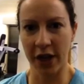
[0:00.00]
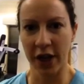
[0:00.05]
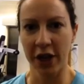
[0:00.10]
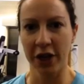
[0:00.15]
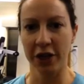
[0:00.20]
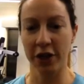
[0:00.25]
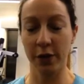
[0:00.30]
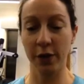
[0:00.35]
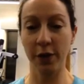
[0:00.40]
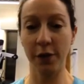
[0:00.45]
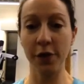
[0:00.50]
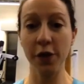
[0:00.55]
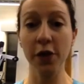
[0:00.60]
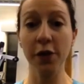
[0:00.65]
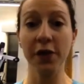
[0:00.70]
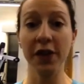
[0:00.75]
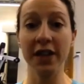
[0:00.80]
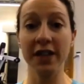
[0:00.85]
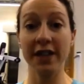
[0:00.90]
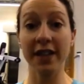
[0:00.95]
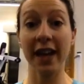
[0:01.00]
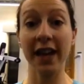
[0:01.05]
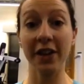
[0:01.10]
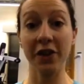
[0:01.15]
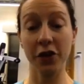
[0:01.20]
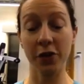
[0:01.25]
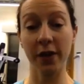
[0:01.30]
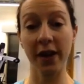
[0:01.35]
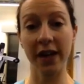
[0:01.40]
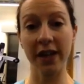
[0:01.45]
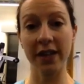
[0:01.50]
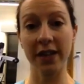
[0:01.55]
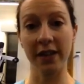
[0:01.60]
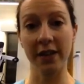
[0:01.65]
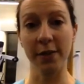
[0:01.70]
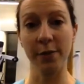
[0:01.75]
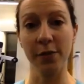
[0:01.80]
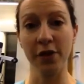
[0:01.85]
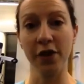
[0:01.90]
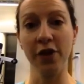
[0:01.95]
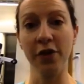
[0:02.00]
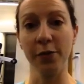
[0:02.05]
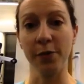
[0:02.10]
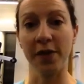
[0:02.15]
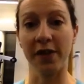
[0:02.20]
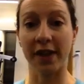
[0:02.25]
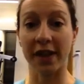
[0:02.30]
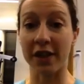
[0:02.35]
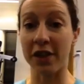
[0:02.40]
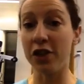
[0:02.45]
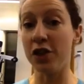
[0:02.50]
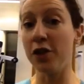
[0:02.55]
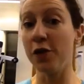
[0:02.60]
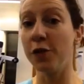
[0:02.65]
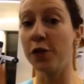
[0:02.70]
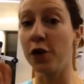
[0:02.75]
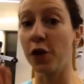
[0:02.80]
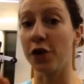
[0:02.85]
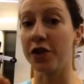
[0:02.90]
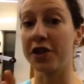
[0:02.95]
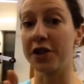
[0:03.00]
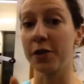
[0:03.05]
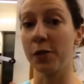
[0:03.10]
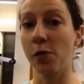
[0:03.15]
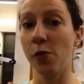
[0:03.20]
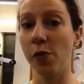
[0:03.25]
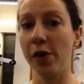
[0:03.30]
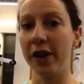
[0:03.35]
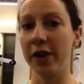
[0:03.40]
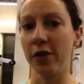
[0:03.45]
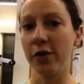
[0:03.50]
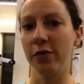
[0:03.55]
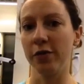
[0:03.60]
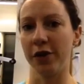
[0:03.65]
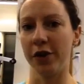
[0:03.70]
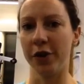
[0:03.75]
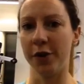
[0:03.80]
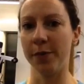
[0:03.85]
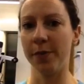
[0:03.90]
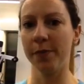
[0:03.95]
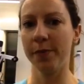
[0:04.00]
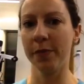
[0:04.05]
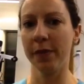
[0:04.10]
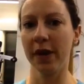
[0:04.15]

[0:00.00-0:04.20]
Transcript: So if you've exaggerated the movement, then you've got some wiggle room,